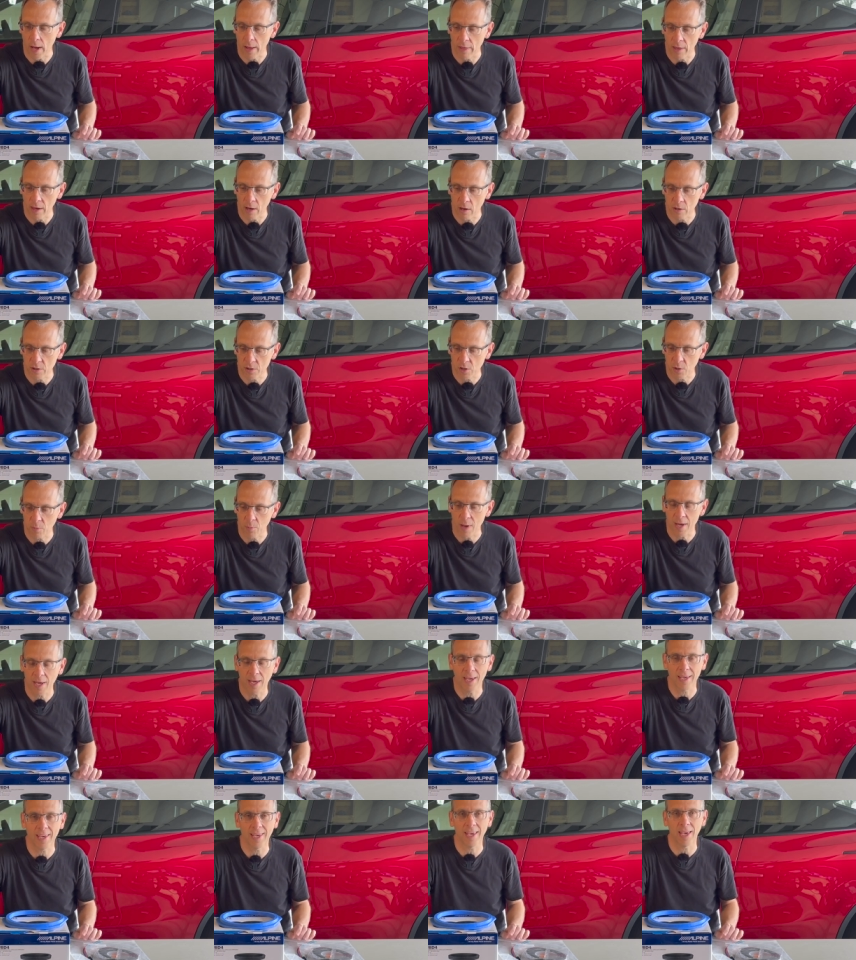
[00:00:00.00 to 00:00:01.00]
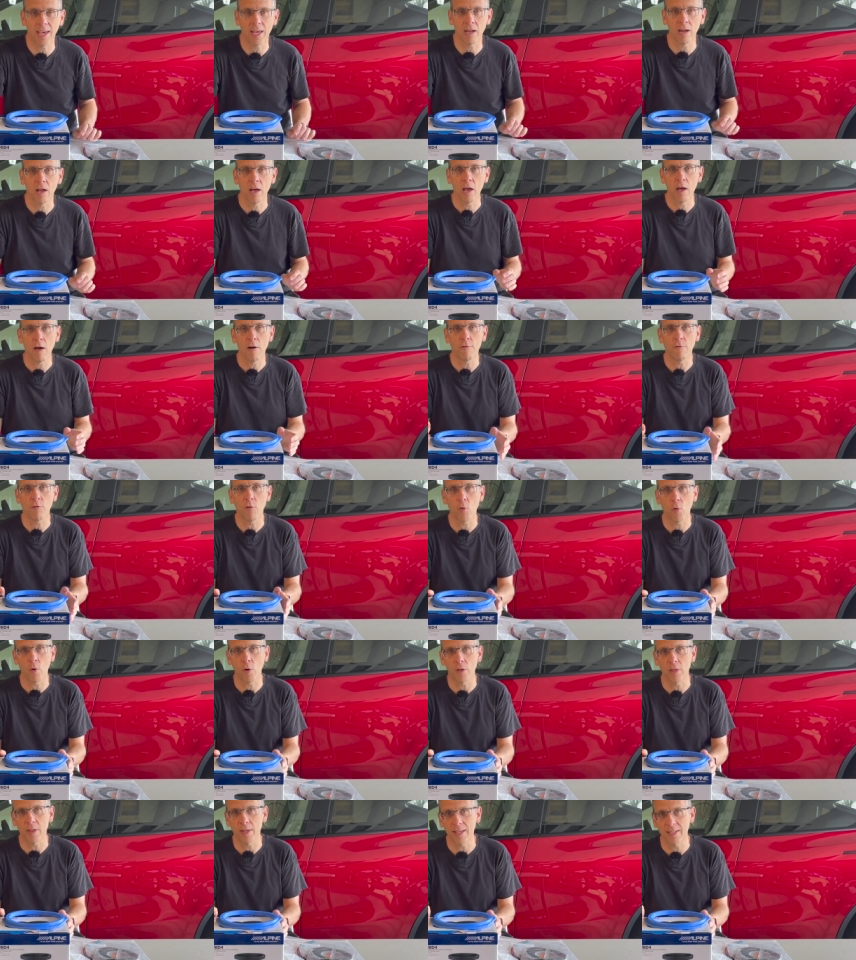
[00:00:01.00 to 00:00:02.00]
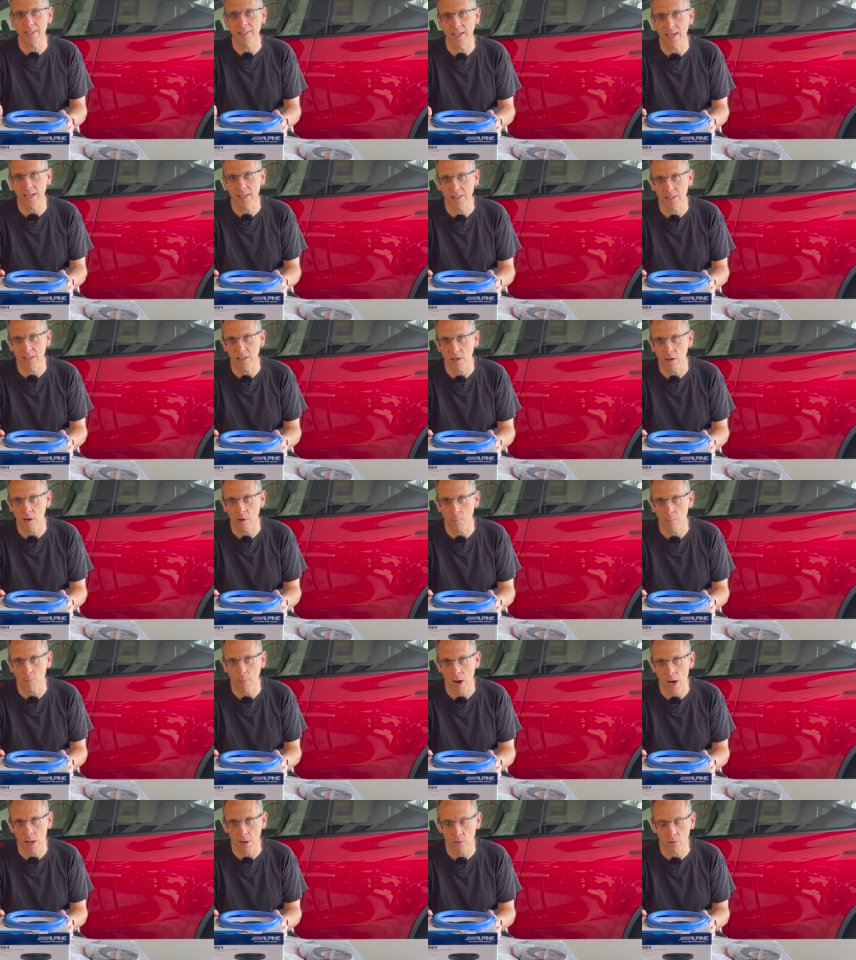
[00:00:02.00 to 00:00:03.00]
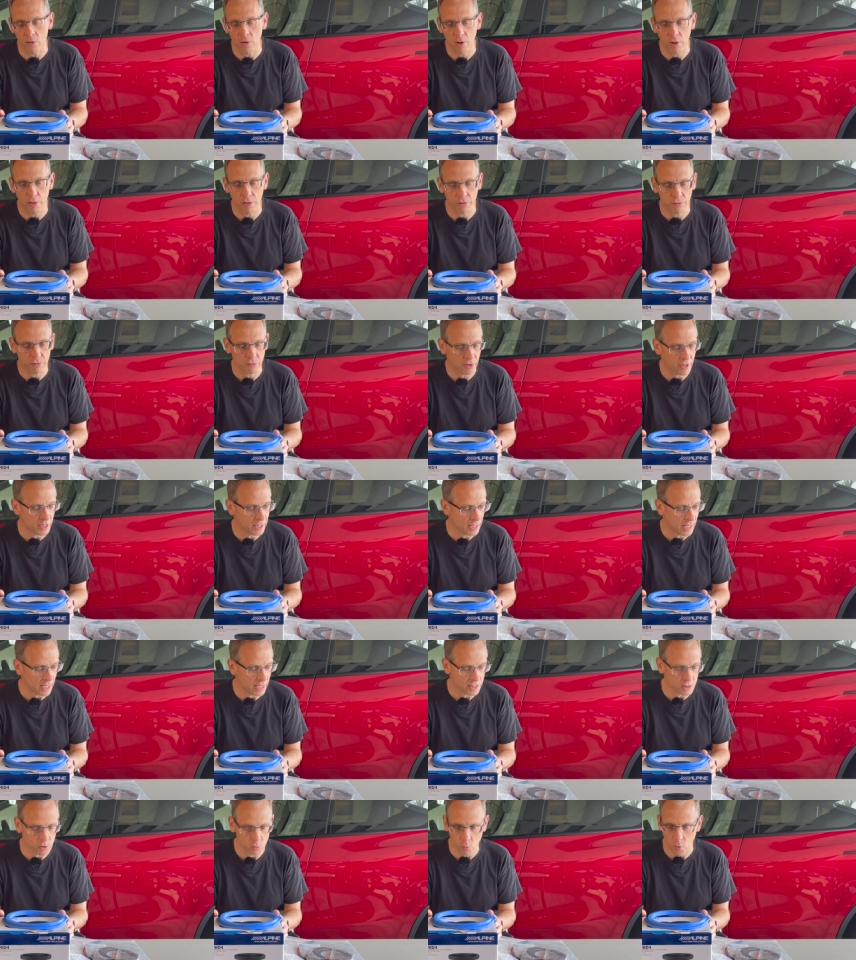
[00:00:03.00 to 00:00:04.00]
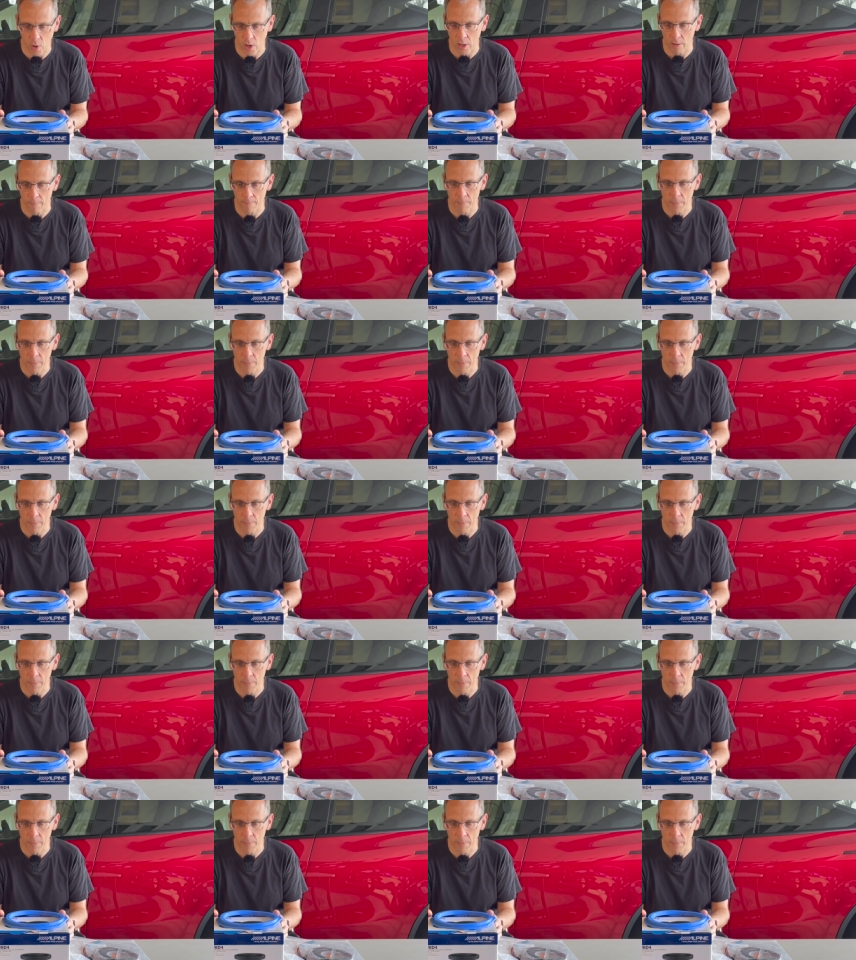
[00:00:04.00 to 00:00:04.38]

They also make a kit for the Tesla Model three as well.